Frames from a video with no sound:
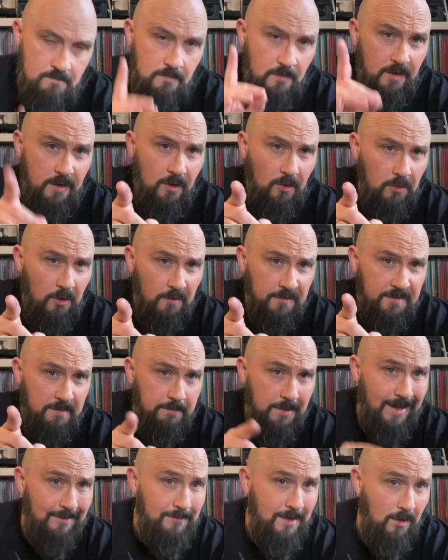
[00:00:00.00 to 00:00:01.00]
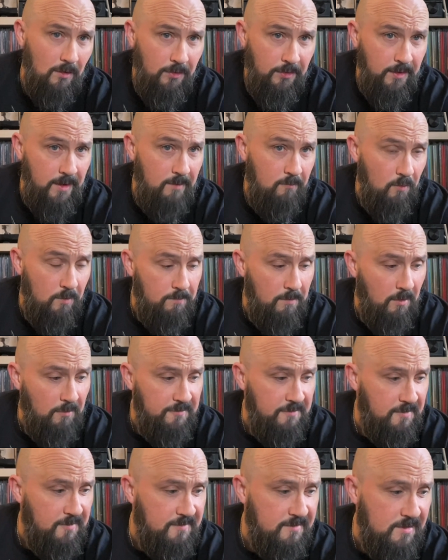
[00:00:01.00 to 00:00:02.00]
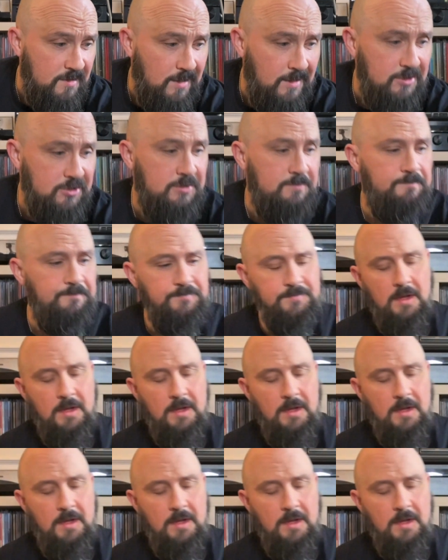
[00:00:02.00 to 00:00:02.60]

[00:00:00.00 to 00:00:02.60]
You'll notice a black metal theme with most of this collection.